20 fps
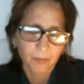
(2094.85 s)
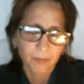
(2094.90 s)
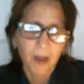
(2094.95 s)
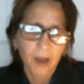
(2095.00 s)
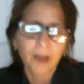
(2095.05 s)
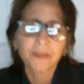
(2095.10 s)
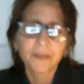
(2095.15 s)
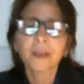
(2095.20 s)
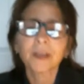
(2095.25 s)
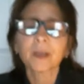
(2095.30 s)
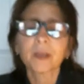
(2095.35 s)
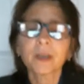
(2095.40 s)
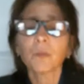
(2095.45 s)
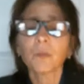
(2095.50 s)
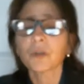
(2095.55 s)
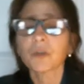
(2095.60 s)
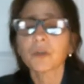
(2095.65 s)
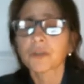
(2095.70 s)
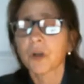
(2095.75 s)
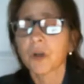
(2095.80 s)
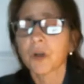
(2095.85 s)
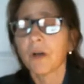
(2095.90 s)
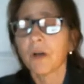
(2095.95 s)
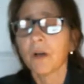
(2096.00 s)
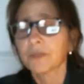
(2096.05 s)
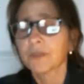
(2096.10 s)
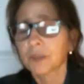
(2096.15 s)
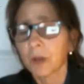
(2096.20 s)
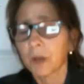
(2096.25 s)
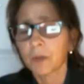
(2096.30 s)
I think it will solve
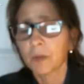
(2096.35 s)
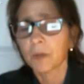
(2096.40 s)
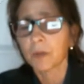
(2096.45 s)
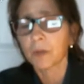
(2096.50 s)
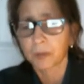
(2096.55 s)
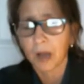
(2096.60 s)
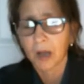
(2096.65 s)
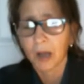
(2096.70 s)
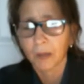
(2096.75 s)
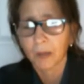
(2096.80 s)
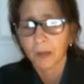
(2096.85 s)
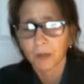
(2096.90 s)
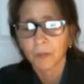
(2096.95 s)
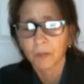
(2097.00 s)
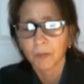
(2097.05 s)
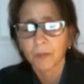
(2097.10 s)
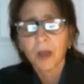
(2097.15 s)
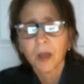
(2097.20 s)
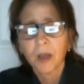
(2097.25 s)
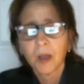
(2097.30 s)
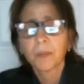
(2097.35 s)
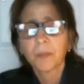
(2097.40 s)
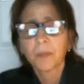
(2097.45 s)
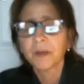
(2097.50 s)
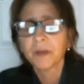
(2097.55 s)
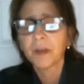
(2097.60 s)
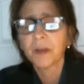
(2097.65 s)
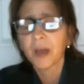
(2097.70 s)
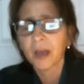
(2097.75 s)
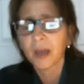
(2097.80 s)
some of the problem, but
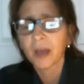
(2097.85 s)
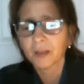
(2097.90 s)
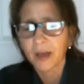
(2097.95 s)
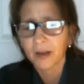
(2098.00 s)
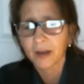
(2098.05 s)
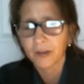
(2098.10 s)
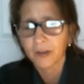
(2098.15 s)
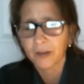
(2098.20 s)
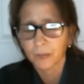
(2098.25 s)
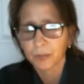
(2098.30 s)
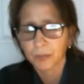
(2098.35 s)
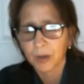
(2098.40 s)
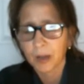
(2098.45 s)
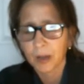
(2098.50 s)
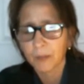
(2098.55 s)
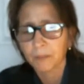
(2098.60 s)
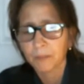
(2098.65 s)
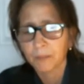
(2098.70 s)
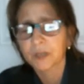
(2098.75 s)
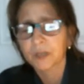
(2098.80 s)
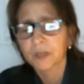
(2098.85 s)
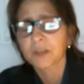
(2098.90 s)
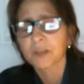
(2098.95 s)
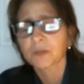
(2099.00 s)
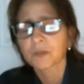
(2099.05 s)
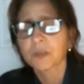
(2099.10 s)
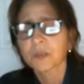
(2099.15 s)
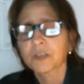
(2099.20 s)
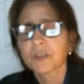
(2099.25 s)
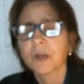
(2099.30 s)
not a lot of the problem, because
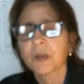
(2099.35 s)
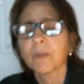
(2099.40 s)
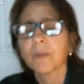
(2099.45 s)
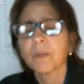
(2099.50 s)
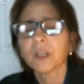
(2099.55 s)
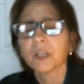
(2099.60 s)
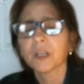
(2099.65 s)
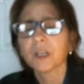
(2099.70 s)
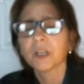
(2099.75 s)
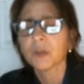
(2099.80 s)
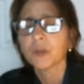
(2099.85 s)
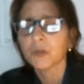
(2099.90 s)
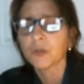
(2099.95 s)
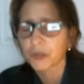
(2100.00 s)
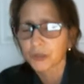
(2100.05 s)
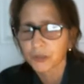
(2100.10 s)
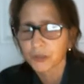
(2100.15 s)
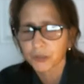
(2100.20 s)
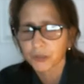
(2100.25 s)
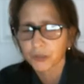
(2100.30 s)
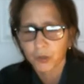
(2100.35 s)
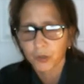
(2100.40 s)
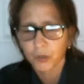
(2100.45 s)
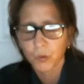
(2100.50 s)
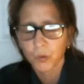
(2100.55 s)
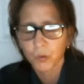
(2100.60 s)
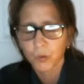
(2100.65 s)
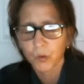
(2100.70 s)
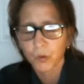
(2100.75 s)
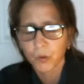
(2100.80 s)
when somebody loses their
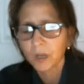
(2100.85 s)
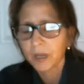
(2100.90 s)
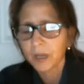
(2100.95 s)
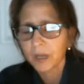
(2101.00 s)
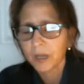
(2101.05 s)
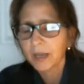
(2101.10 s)
cool,